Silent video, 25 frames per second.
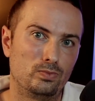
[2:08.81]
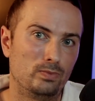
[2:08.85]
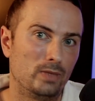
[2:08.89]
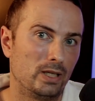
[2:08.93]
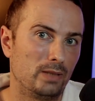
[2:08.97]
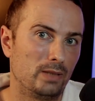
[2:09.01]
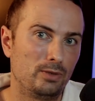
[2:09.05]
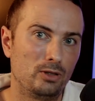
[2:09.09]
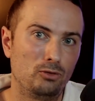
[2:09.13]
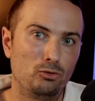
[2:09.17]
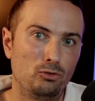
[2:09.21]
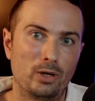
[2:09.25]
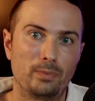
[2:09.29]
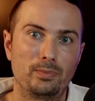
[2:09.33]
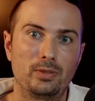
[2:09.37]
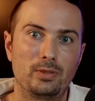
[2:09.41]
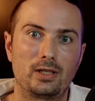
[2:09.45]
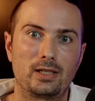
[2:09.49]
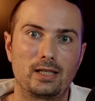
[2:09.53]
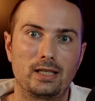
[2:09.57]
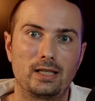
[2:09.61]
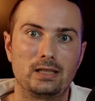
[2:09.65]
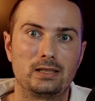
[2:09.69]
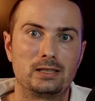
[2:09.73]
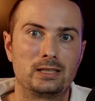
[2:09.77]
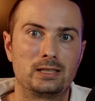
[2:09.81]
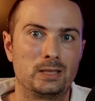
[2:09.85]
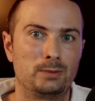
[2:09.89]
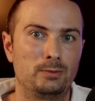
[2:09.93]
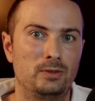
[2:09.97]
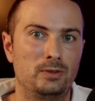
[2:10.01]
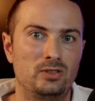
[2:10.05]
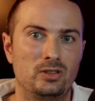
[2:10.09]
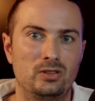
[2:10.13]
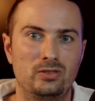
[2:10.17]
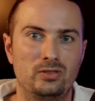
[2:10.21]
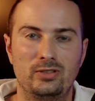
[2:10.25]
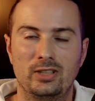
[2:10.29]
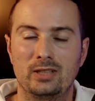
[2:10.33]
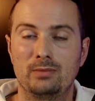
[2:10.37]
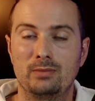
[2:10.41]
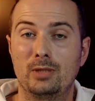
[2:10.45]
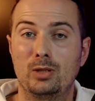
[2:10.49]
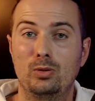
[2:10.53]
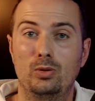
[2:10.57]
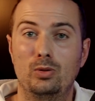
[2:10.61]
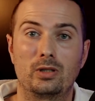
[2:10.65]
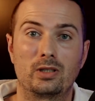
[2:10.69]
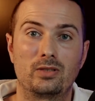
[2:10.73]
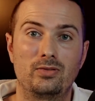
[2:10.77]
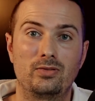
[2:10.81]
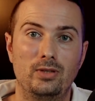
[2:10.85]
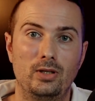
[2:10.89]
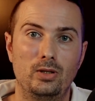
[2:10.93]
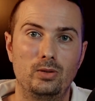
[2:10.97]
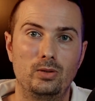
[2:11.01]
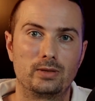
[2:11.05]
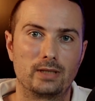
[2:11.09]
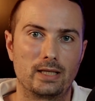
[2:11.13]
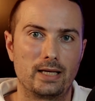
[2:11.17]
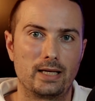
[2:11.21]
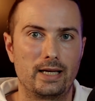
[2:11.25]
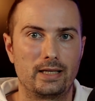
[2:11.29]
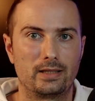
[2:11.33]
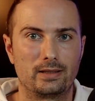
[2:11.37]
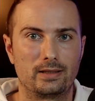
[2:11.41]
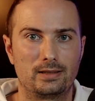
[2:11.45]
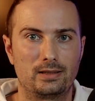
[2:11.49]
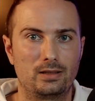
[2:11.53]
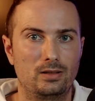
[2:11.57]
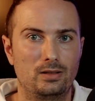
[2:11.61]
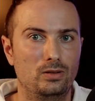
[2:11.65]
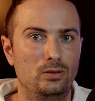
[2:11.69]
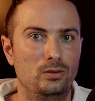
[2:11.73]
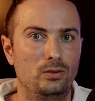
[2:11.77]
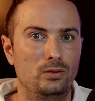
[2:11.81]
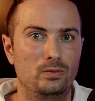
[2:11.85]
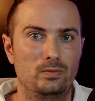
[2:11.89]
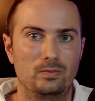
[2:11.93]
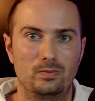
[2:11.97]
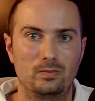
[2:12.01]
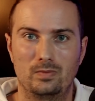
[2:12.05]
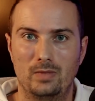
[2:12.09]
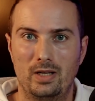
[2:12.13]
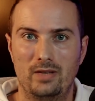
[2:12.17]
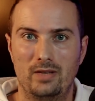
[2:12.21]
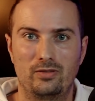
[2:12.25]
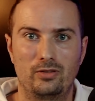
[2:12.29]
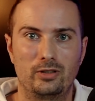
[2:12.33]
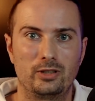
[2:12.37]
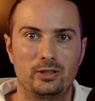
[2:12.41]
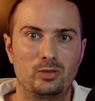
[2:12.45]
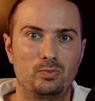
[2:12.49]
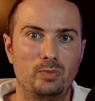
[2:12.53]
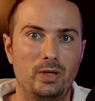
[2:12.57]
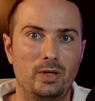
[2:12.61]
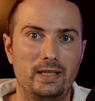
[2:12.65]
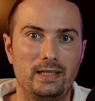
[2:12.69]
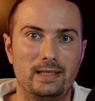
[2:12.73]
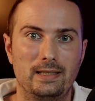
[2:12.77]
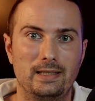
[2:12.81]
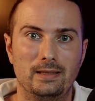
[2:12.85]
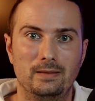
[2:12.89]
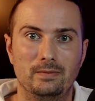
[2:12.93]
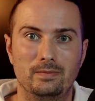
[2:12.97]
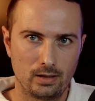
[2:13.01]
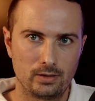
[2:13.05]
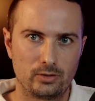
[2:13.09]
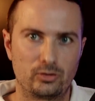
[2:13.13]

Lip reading: maybe replicate some of your Figma workflows and still avoid paying.